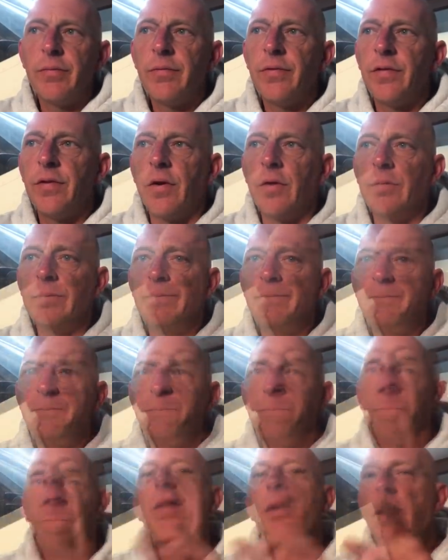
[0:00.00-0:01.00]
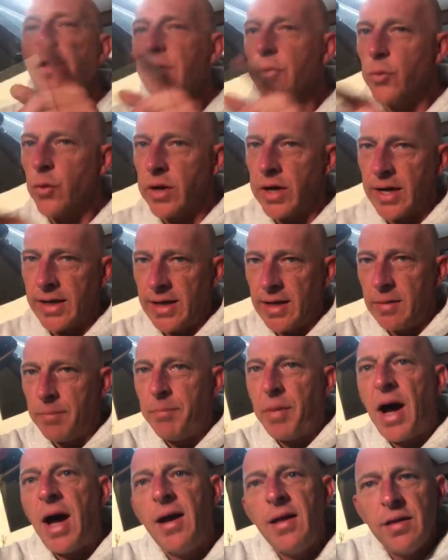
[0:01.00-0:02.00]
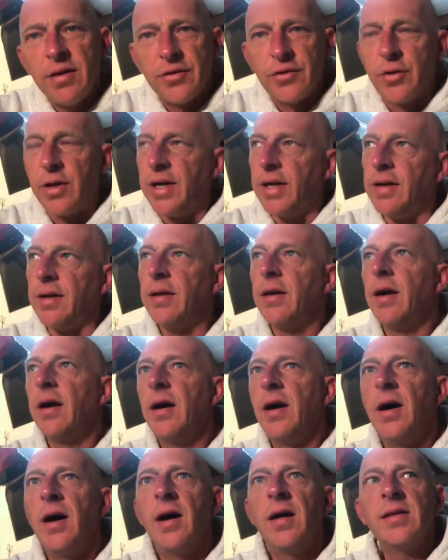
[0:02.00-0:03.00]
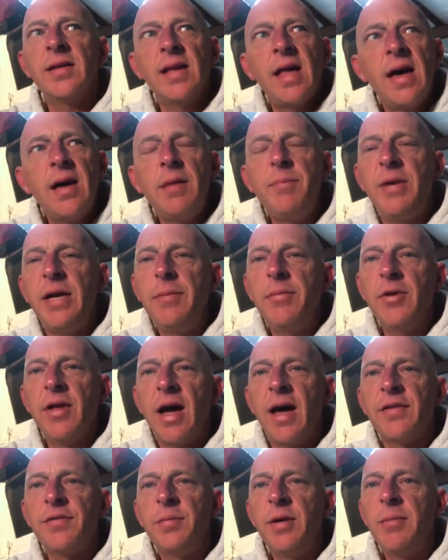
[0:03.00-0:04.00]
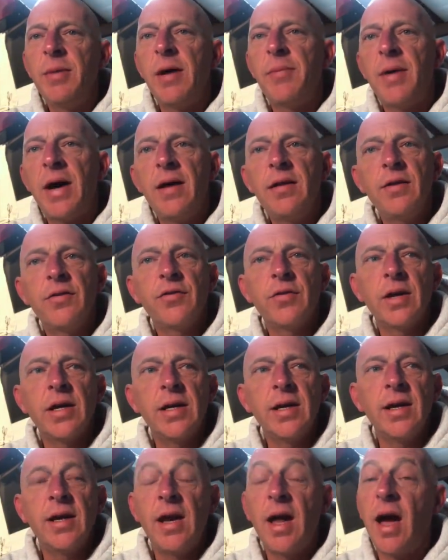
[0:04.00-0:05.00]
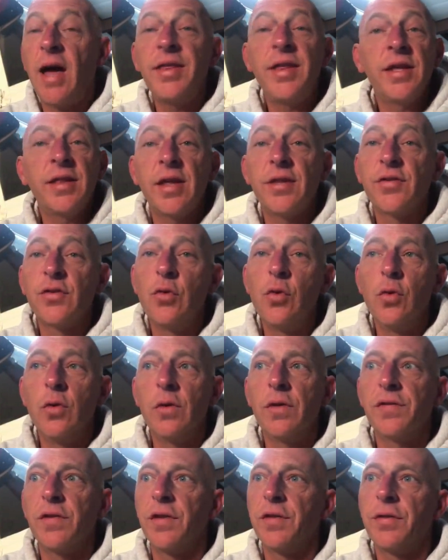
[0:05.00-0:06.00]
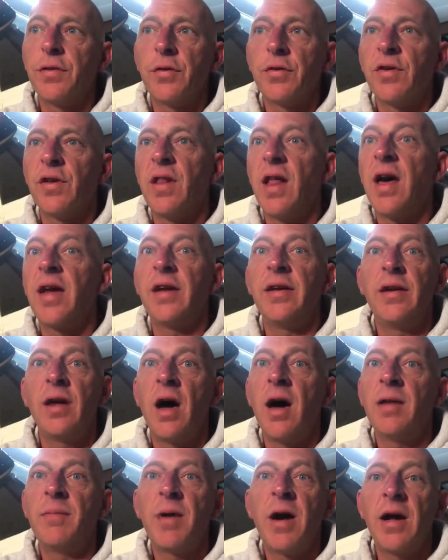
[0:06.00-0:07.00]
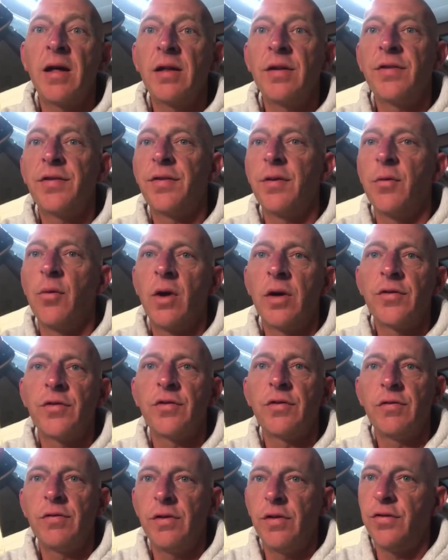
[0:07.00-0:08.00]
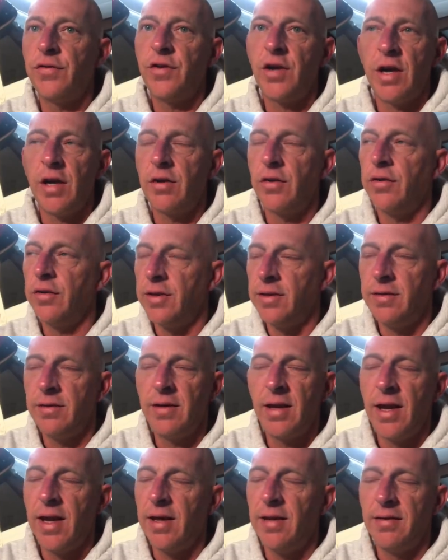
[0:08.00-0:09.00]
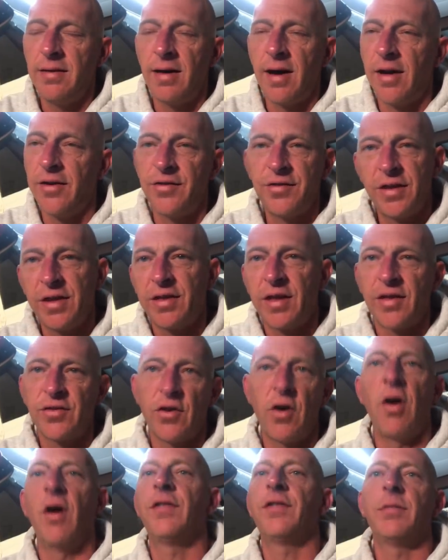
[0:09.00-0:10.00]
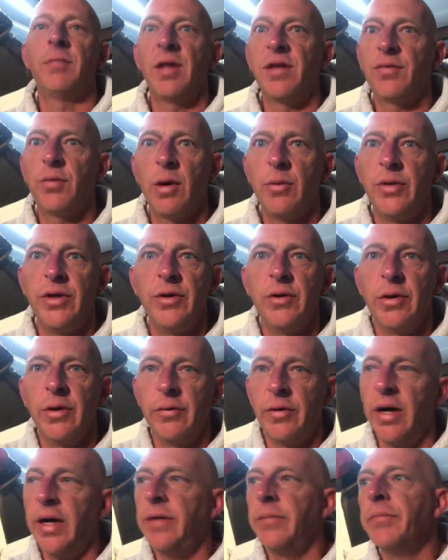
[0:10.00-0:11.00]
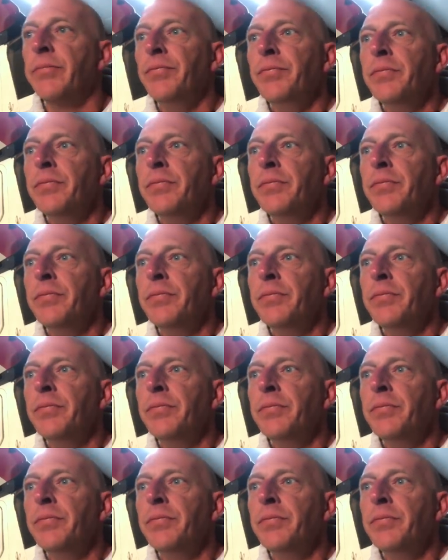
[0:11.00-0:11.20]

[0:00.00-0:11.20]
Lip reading: So the other one I get, pilot training. A lot of people ask me about pilot training, and I think that's cool because there's a lot of non-pilots that watch this channel, and I just think that's awesome. That's why we do it, right?